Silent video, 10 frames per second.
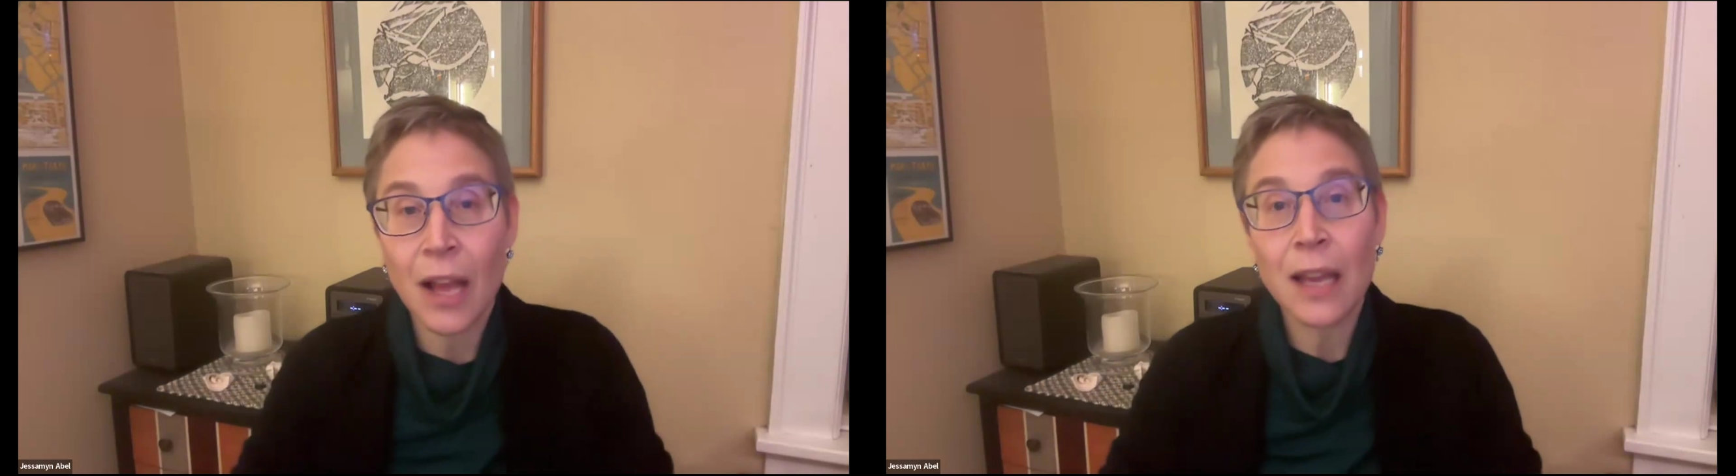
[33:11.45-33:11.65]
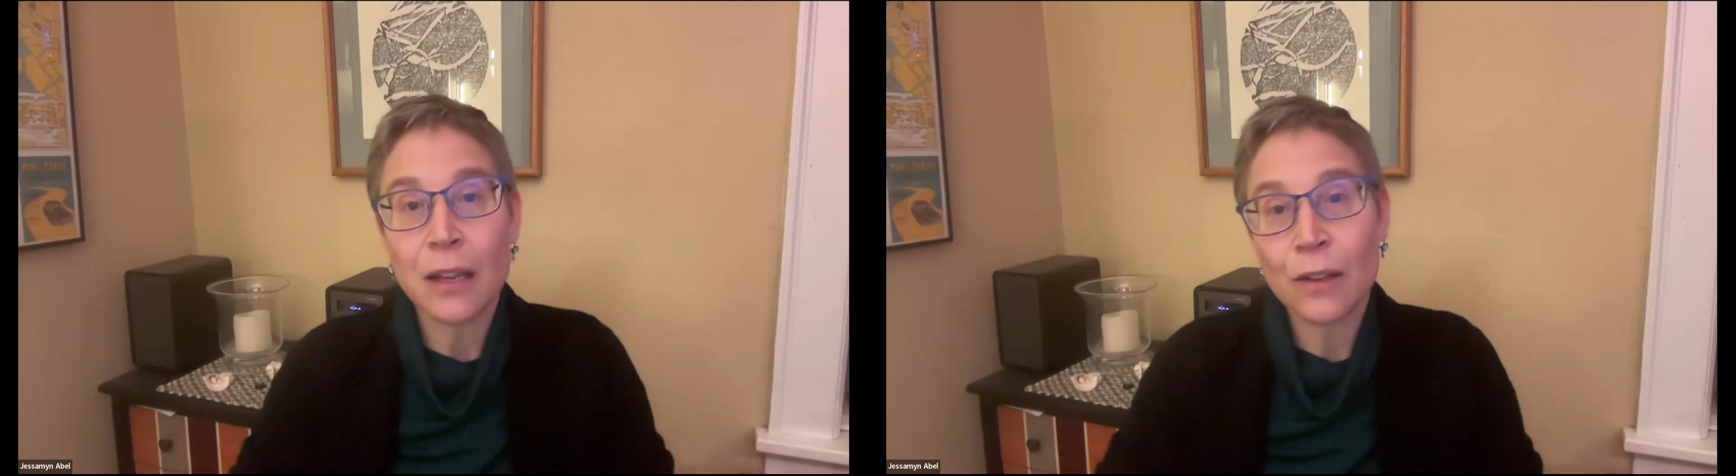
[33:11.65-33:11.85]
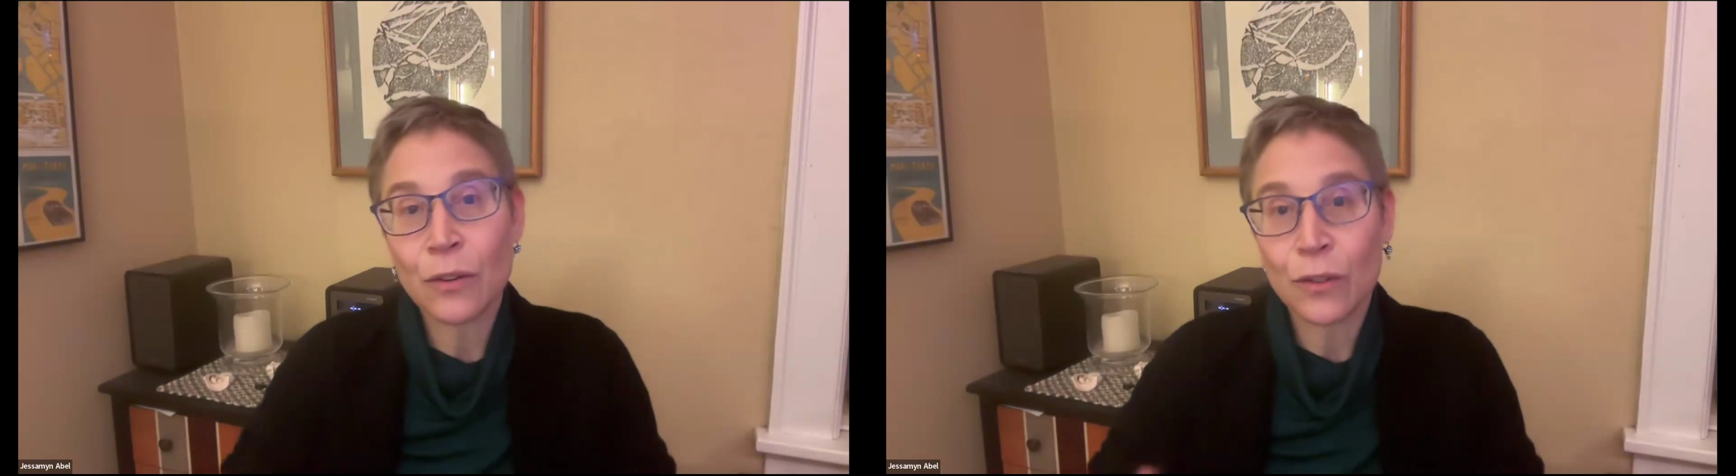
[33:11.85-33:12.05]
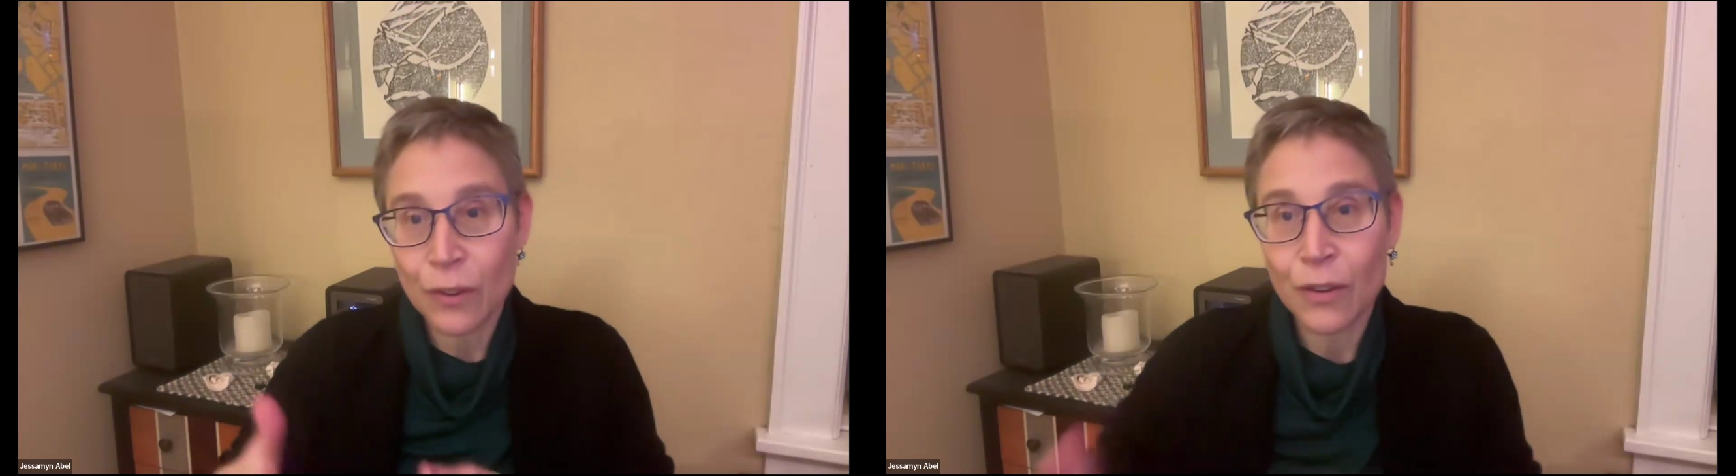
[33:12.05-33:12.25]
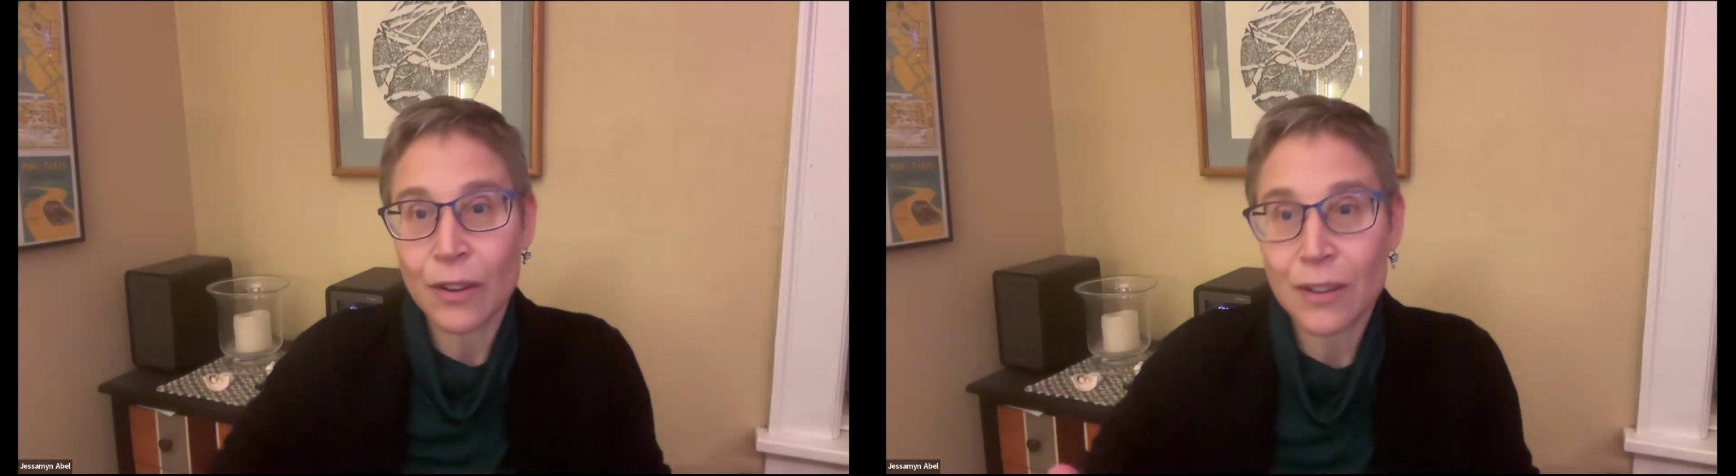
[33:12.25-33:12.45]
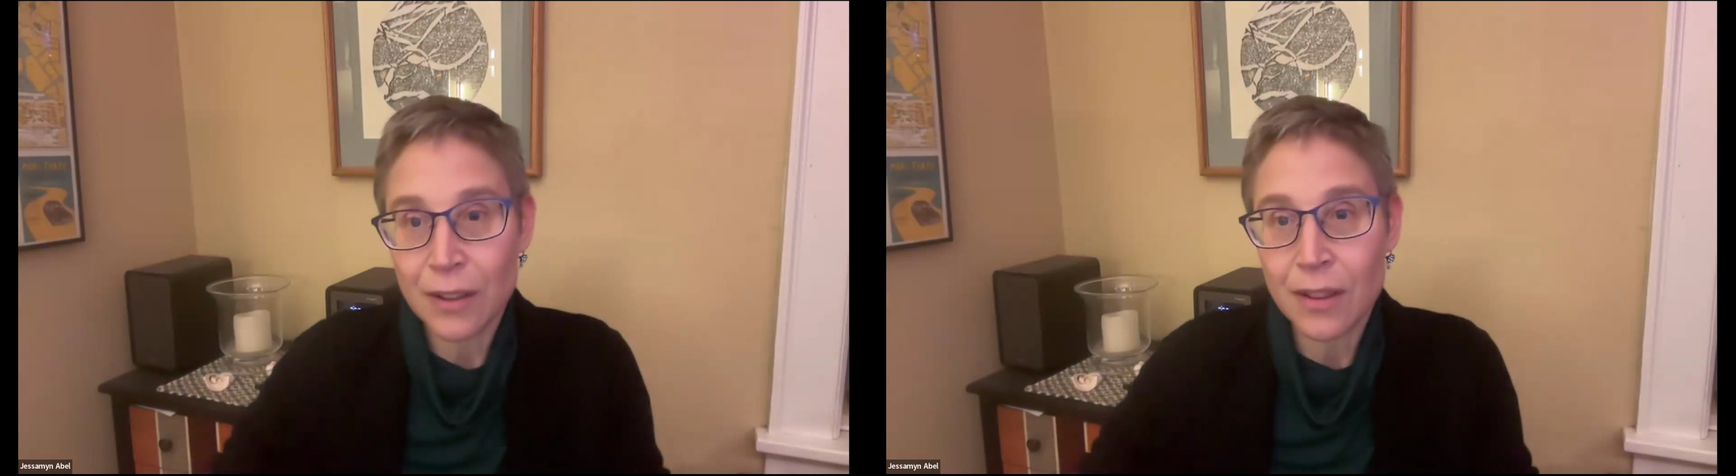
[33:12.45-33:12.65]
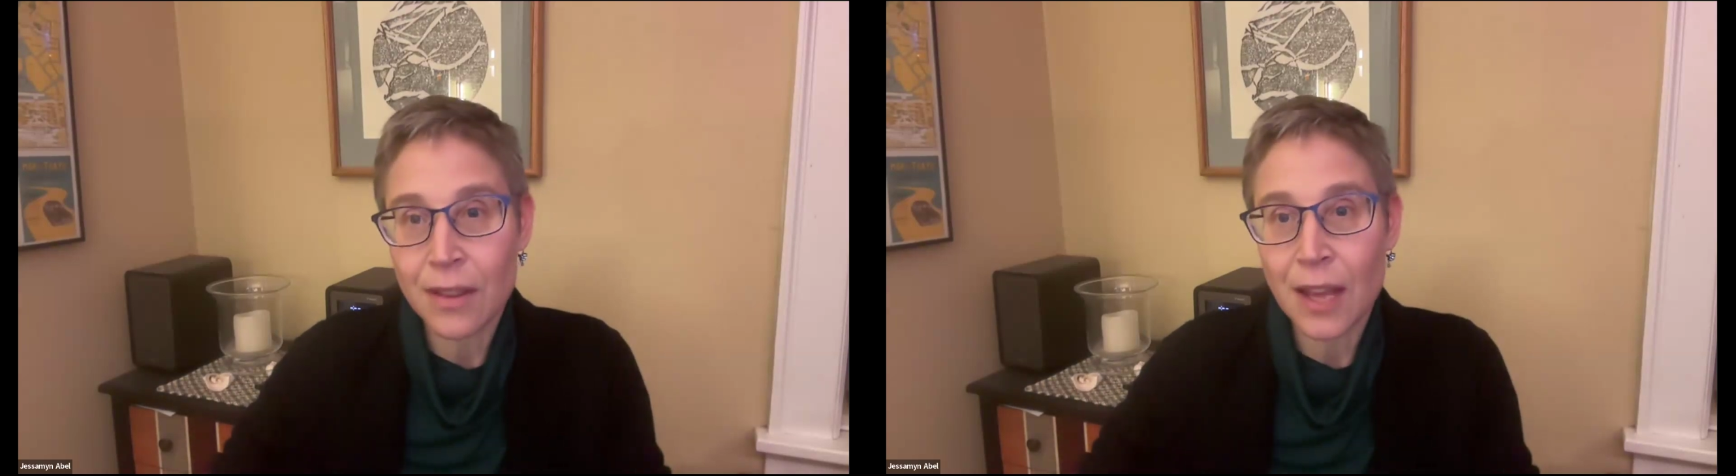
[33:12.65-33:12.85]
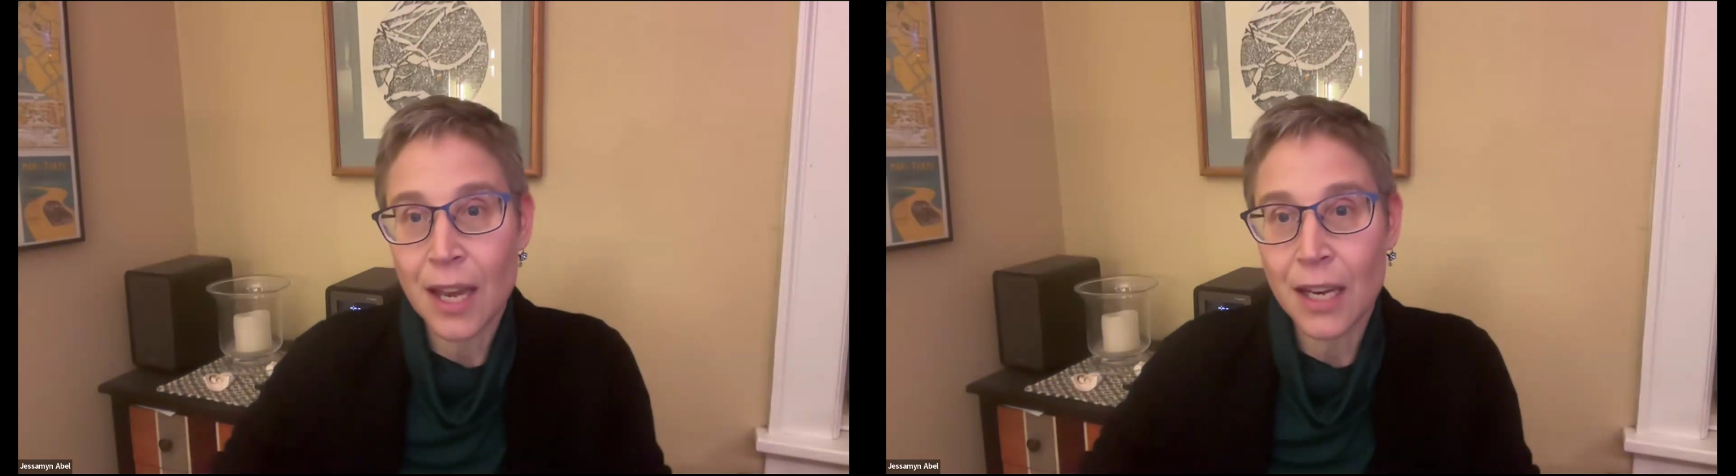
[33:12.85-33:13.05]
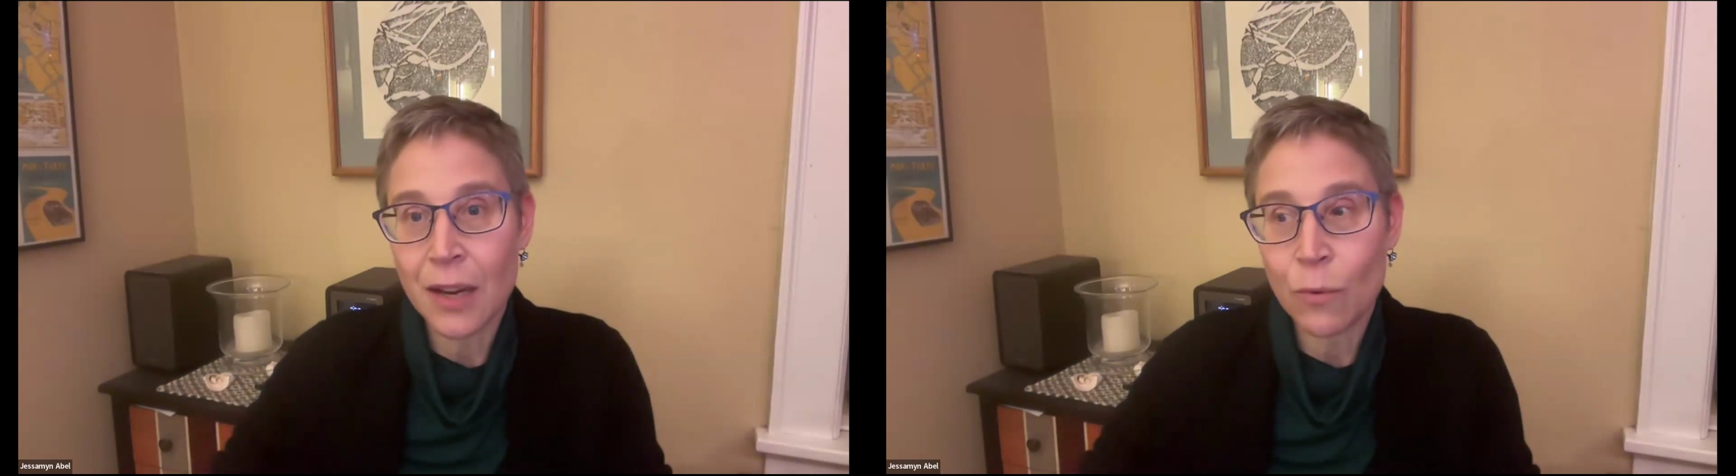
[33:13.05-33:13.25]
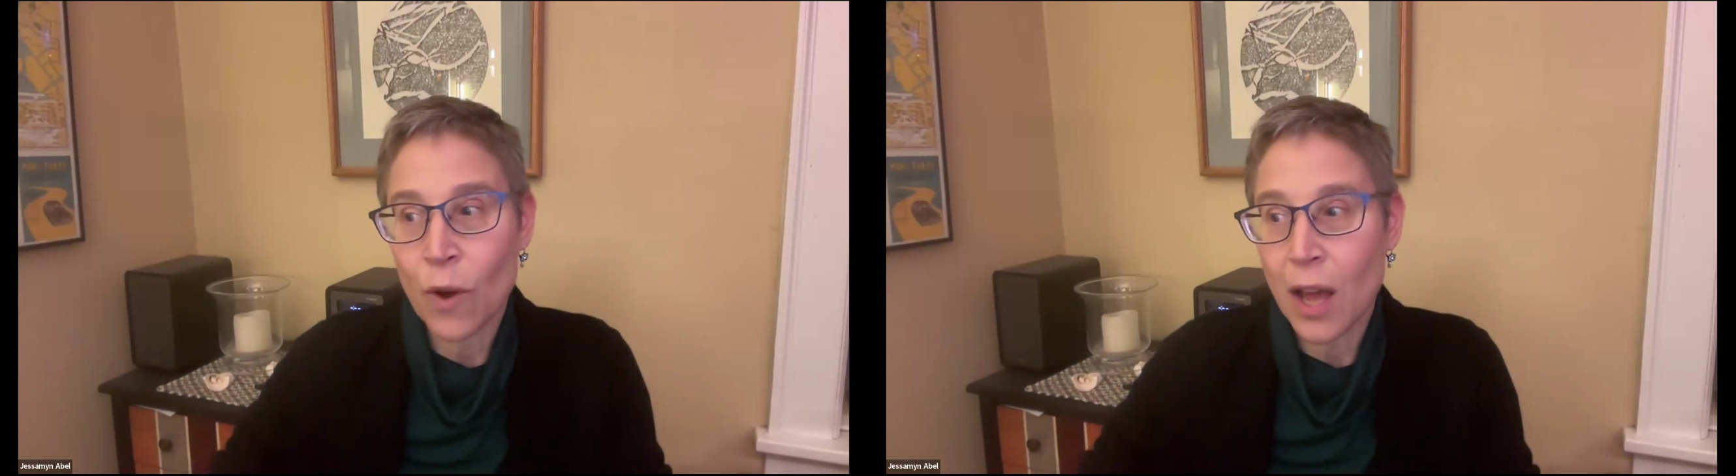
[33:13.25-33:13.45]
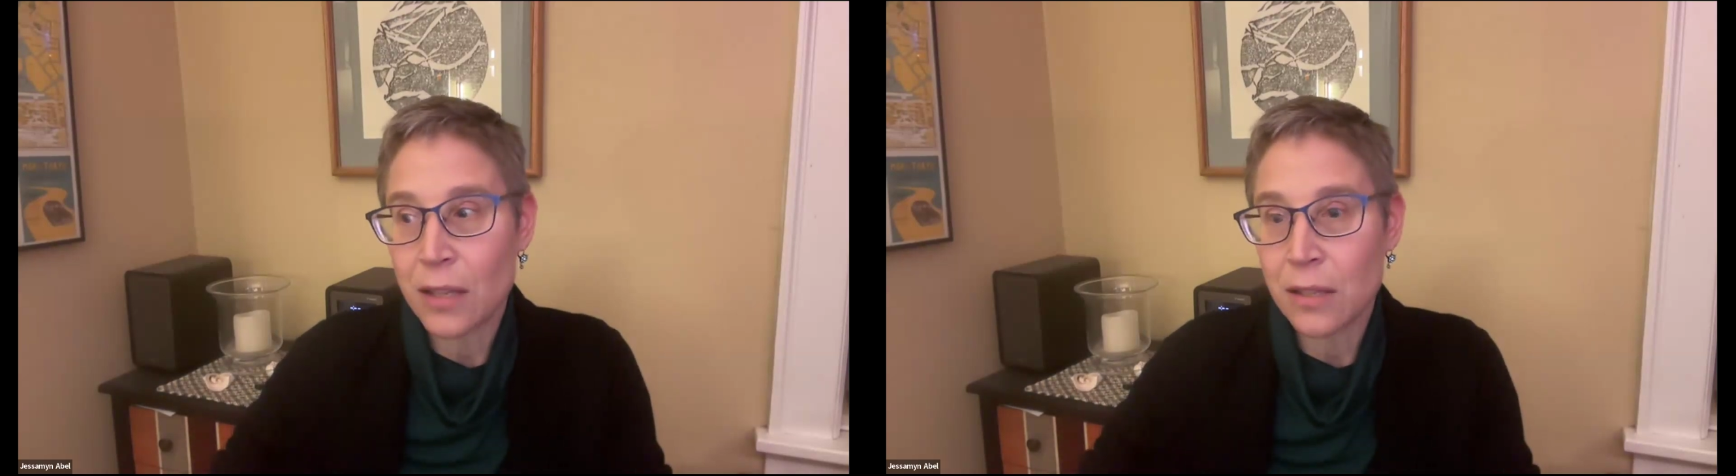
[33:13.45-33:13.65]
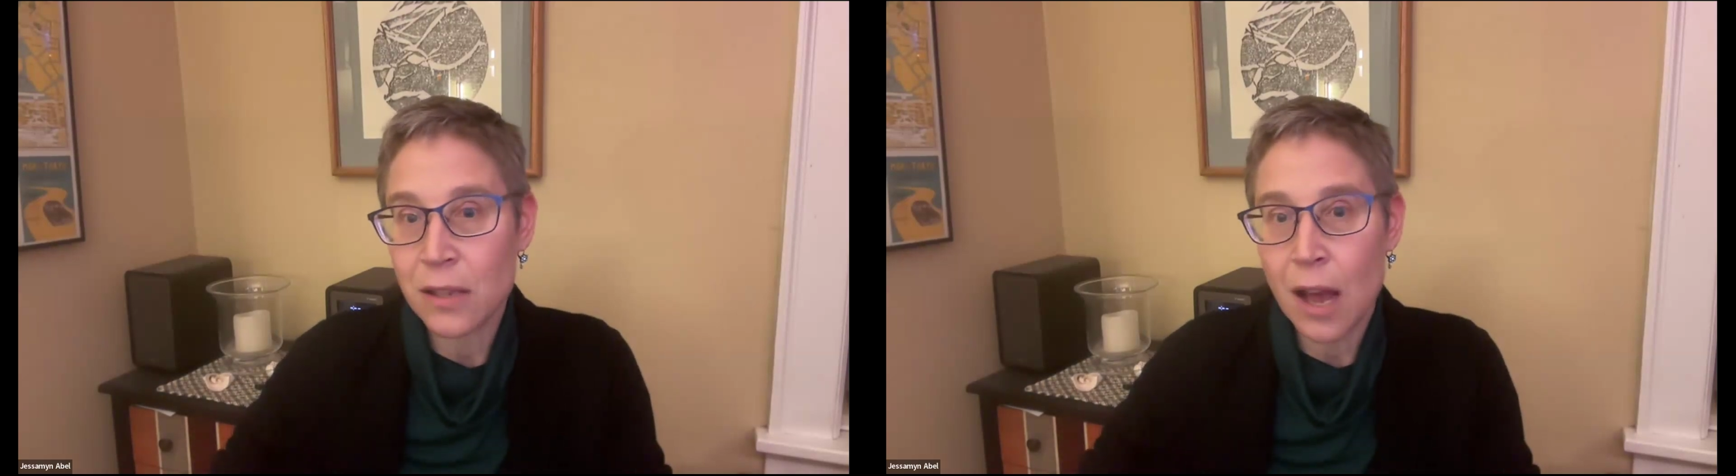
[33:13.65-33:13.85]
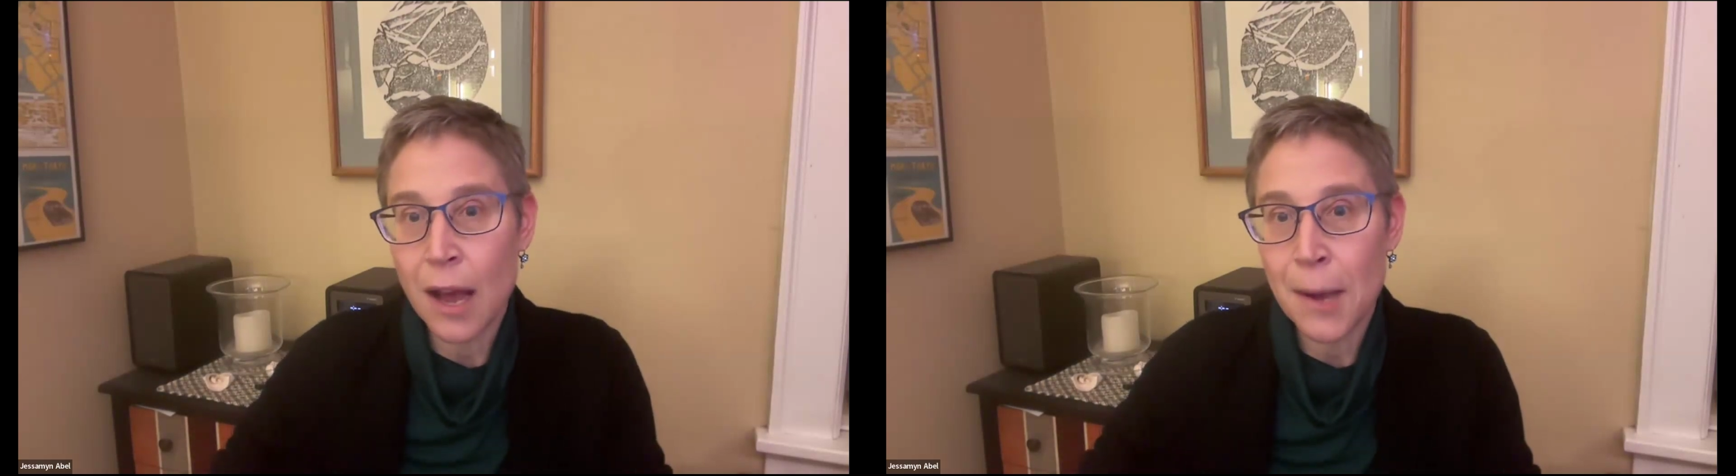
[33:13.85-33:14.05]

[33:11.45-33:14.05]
like that it was